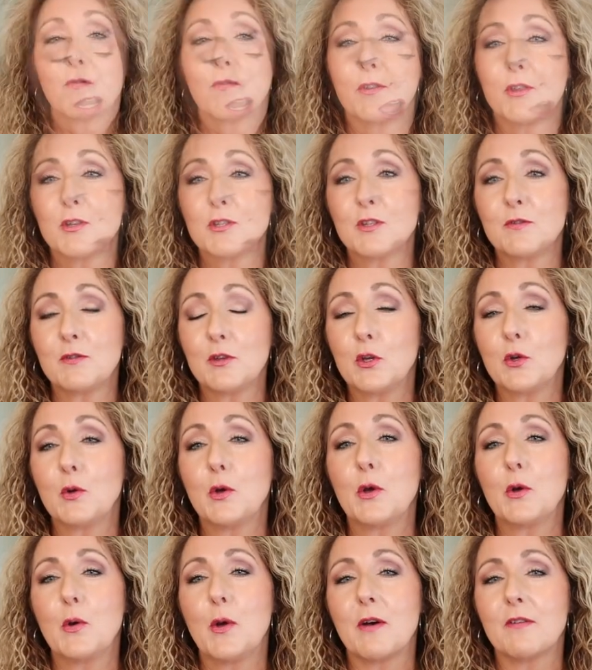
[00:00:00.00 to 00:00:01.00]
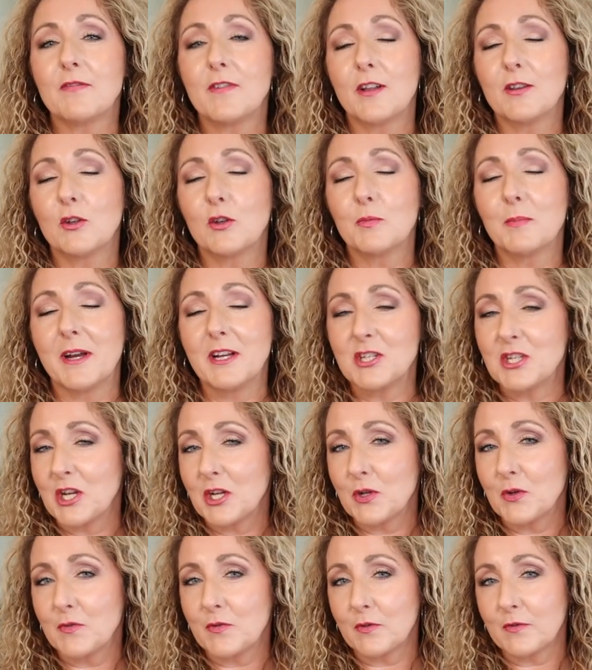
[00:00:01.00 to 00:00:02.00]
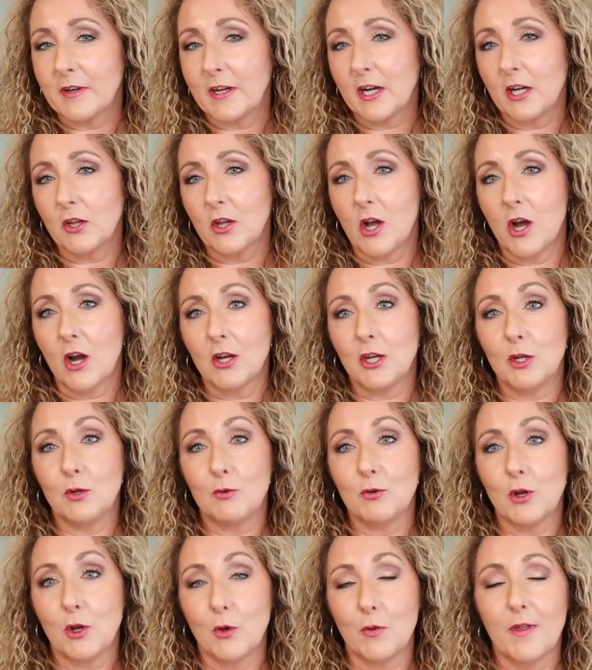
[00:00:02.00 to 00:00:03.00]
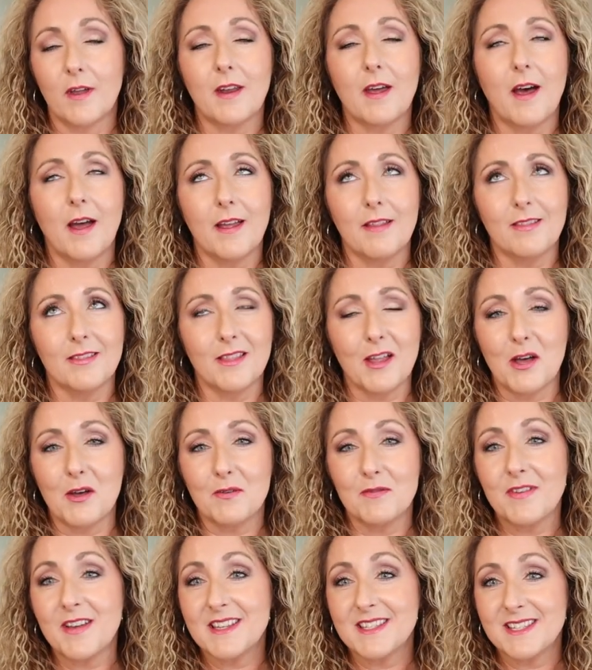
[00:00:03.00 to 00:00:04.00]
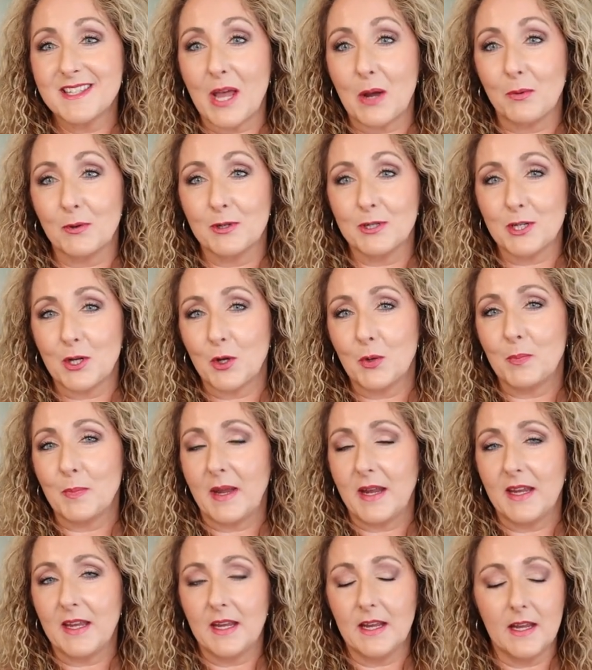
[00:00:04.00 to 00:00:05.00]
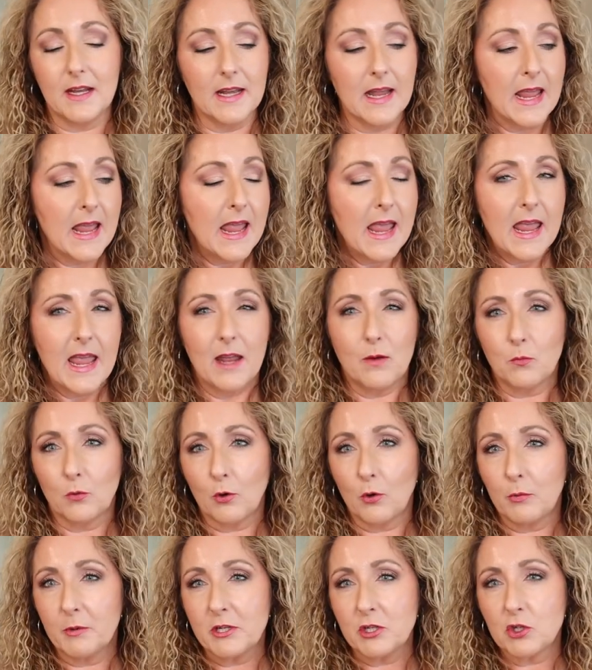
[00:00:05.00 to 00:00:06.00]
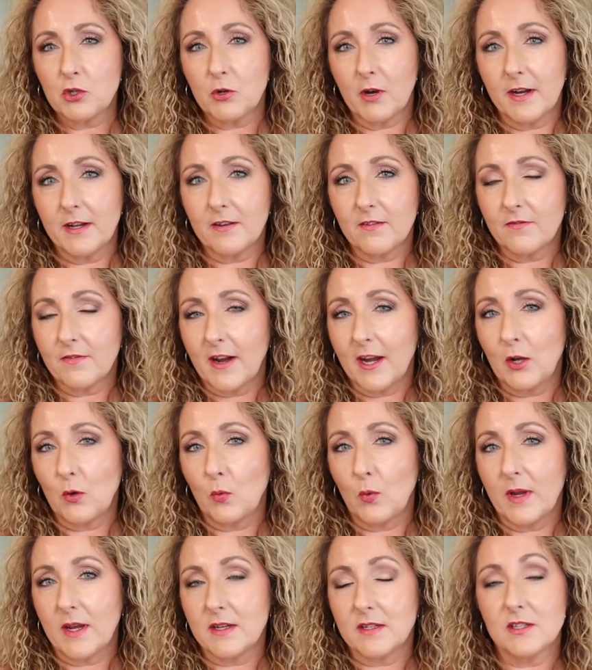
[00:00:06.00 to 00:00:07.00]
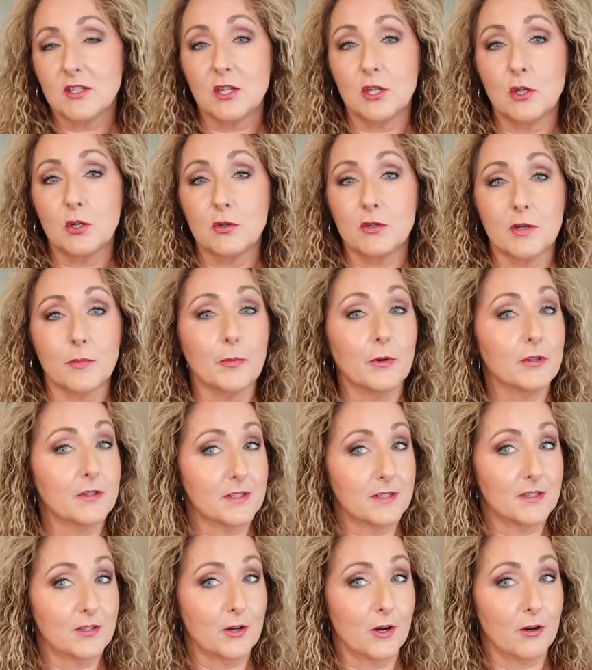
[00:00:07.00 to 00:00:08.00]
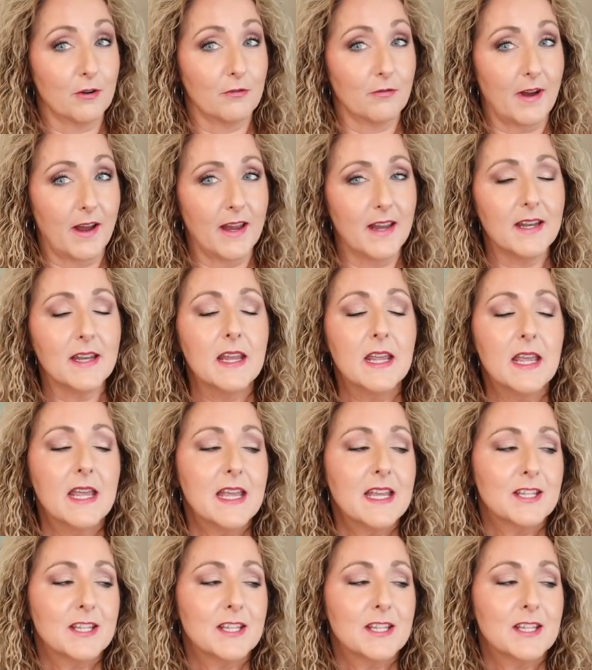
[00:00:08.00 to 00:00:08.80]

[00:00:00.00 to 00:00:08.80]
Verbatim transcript: For those of you who have followed my channel for very long, you know that I love sourdough baking and we're always trying to find ways to use up our discard, right?